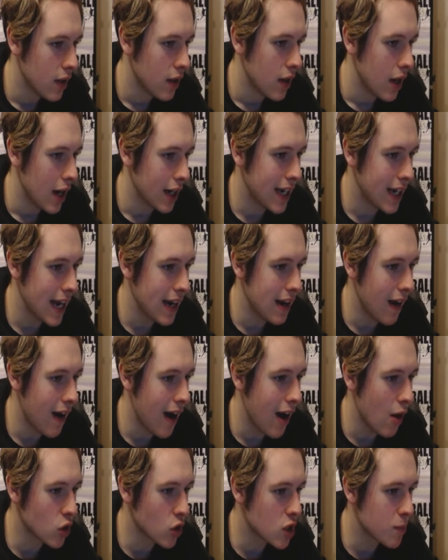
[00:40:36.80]
Again,
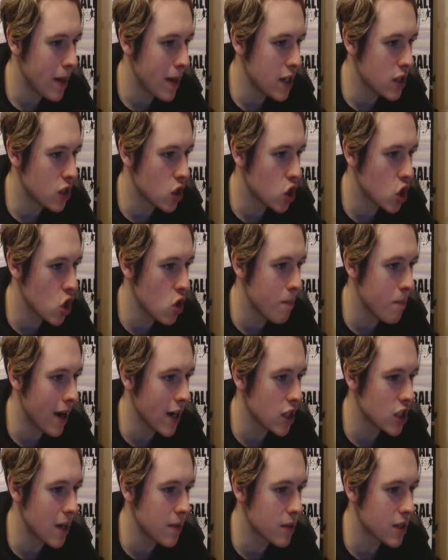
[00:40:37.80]
allowed space to shoot by
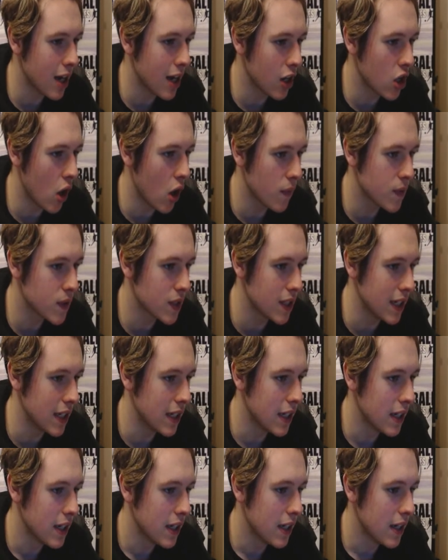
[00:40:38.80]
James Tarkowski.
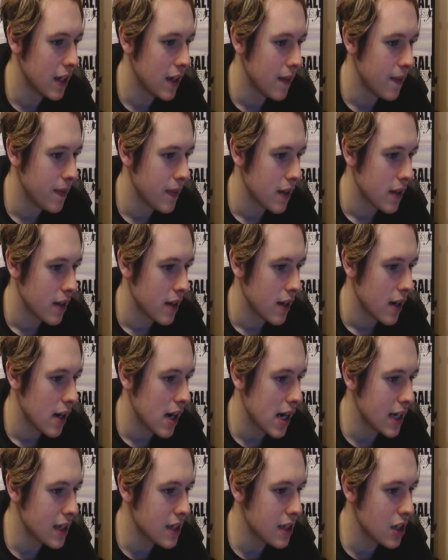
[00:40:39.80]

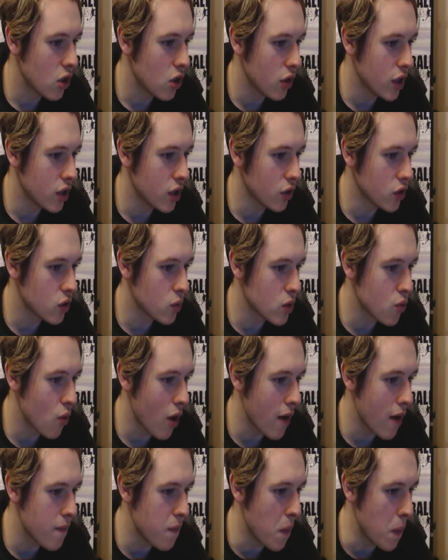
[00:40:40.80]
And as he cut in onto his
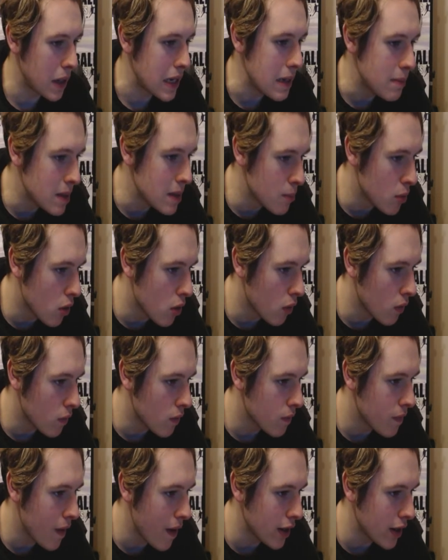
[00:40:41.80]
right foot, keeping the ball
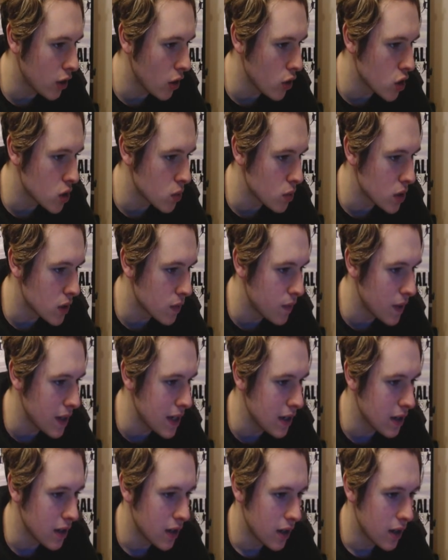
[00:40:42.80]
very close to his feet,